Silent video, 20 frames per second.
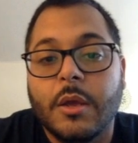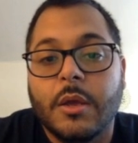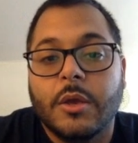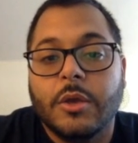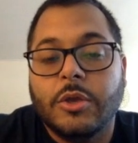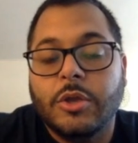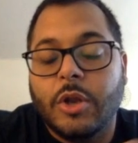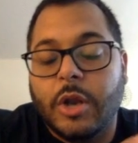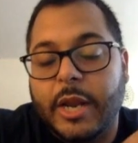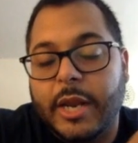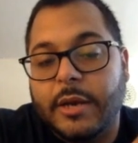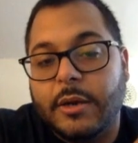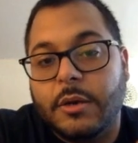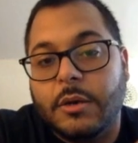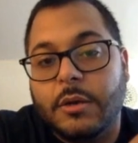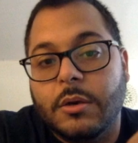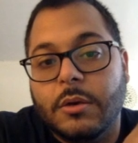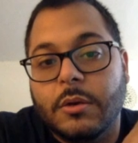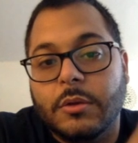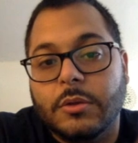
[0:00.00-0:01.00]
you know, they're
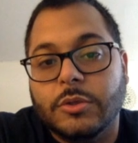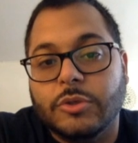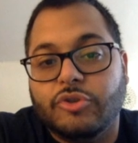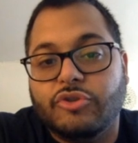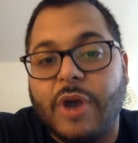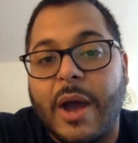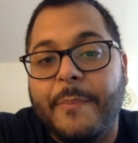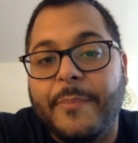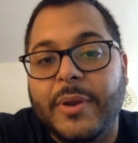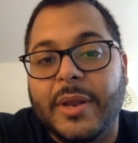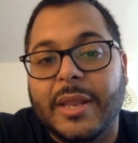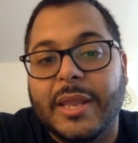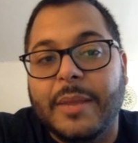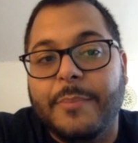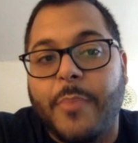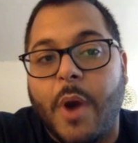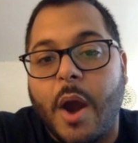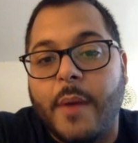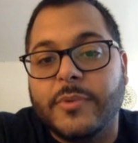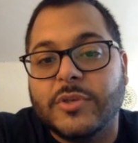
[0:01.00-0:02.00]
dropping
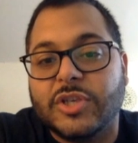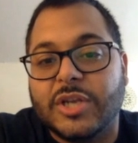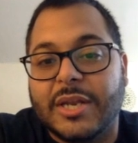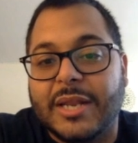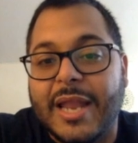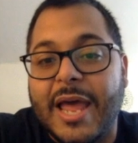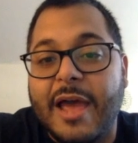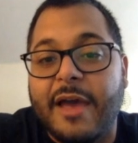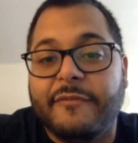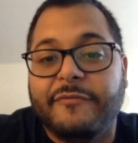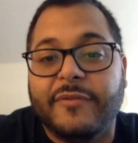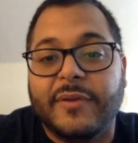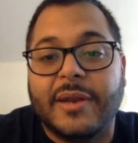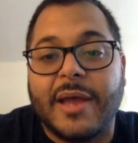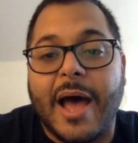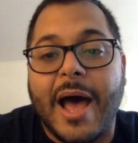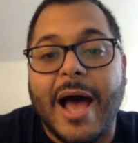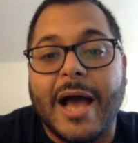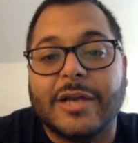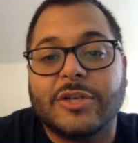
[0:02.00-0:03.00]
Elite Barbs on the left and
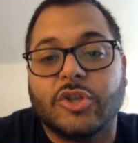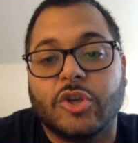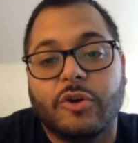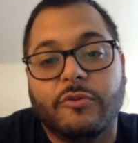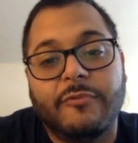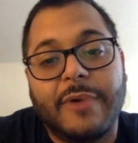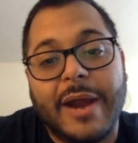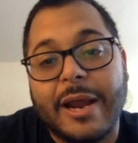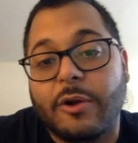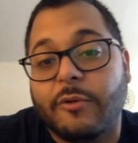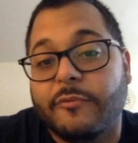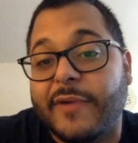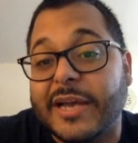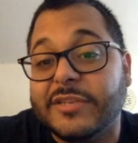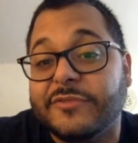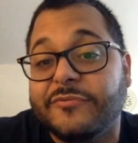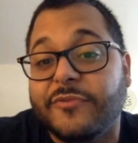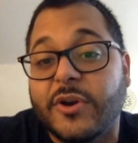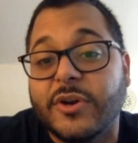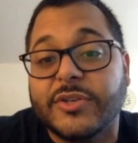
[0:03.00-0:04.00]
Hogs on the right, or
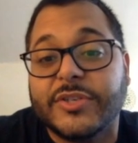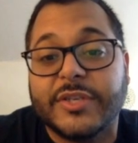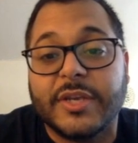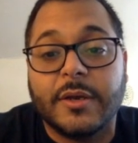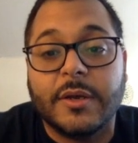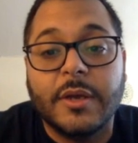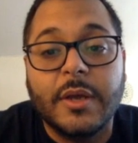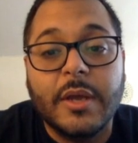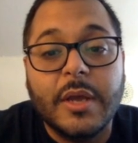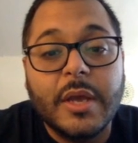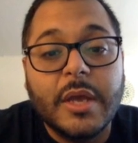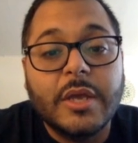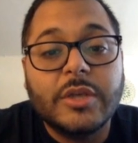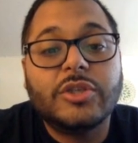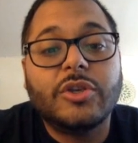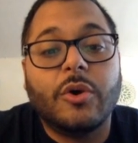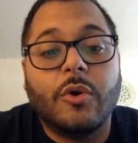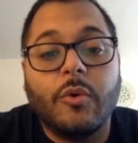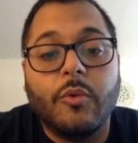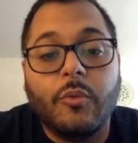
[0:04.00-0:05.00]
vice versa.
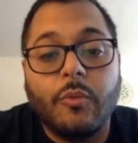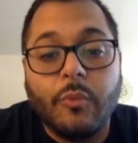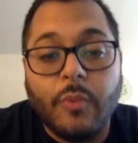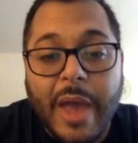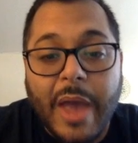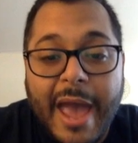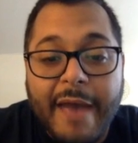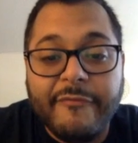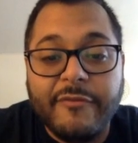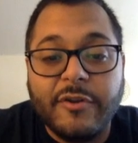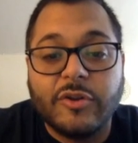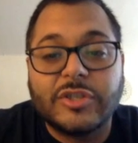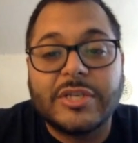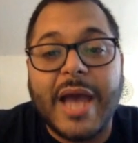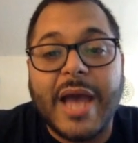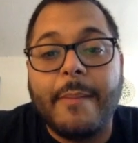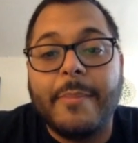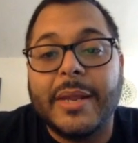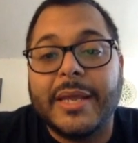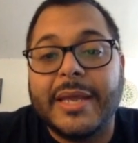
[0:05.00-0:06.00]
So having those
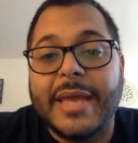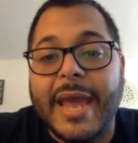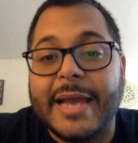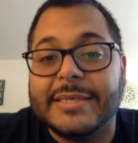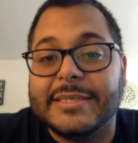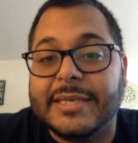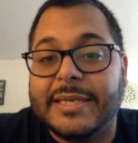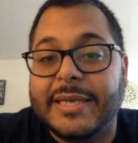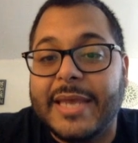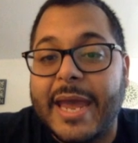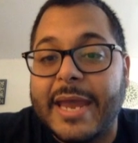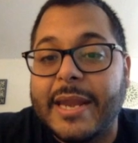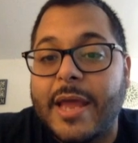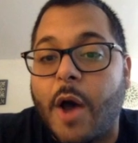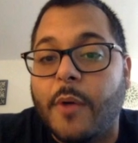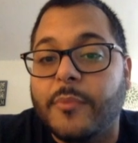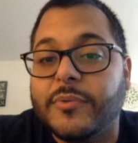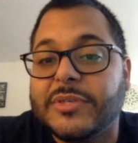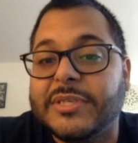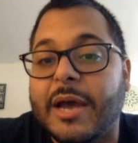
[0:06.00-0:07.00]
Goblin Gangs again
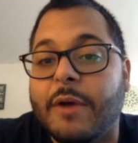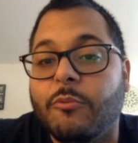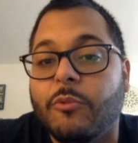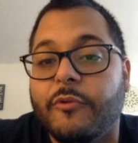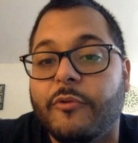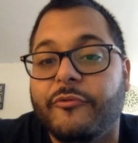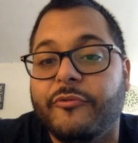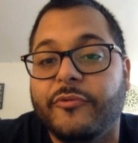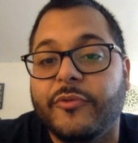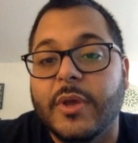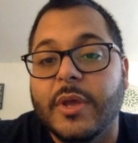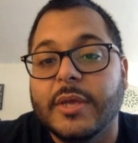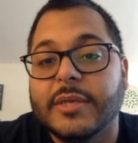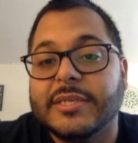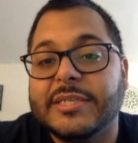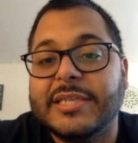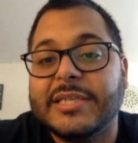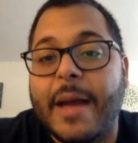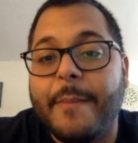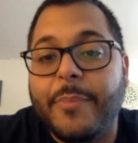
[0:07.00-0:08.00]
helps out with
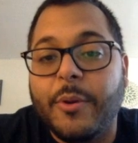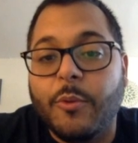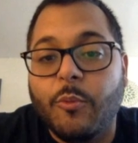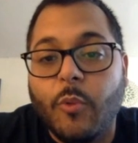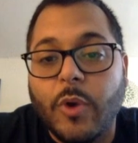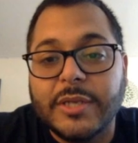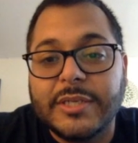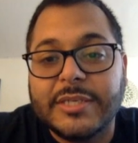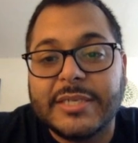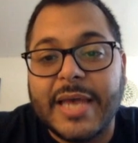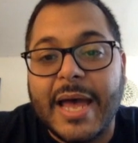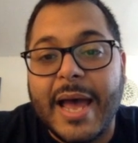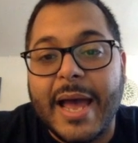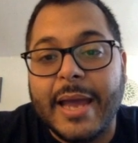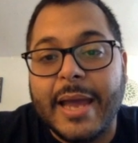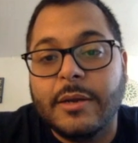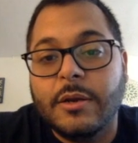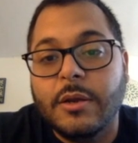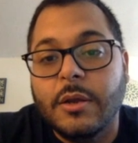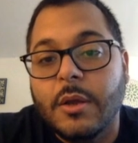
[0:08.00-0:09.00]
stopping one
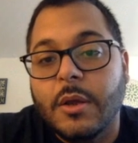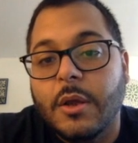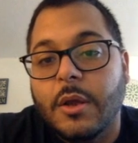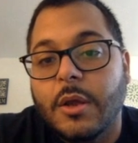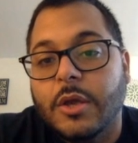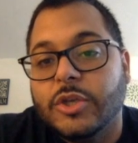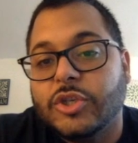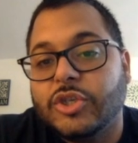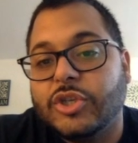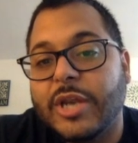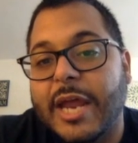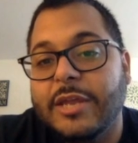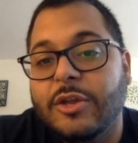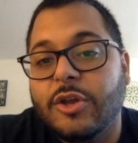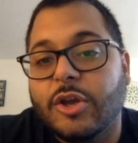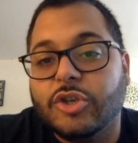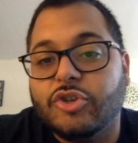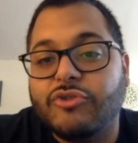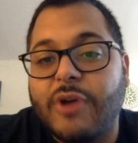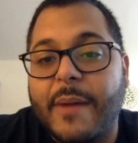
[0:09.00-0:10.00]
side so that you
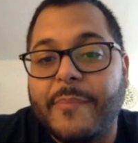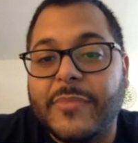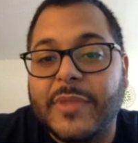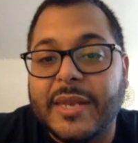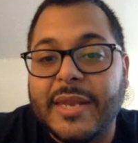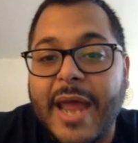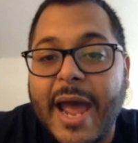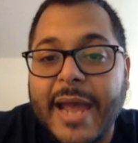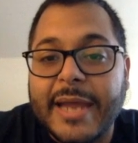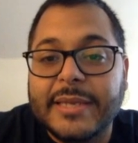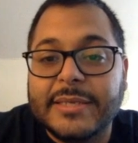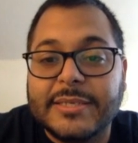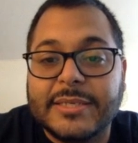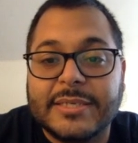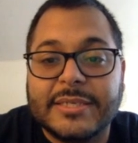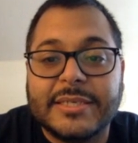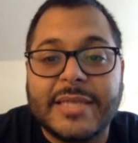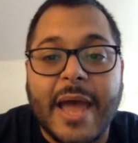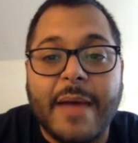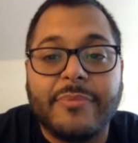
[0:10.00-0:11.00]
can drop the Knight to
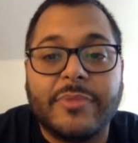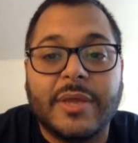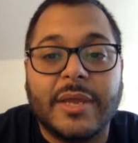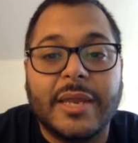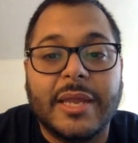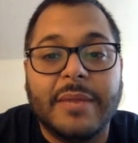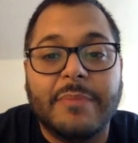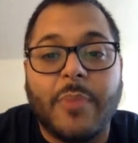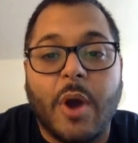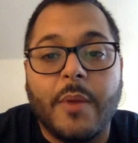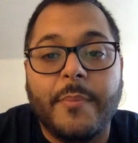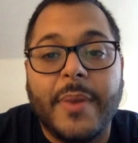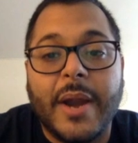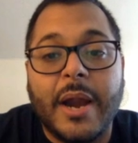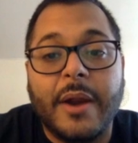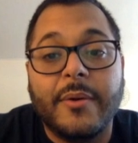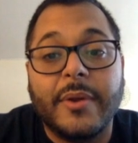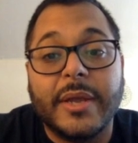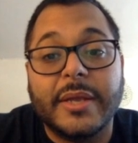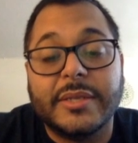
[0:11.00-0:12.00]
stop the Elite
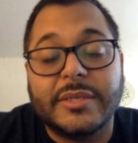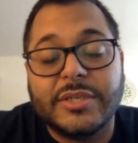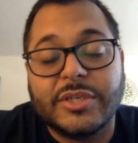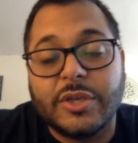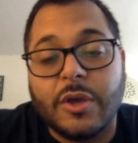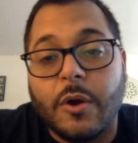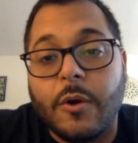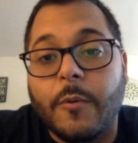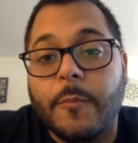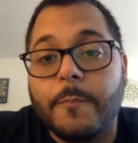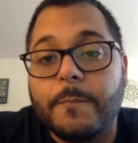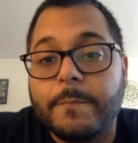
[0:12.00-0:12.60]
Barbarian. So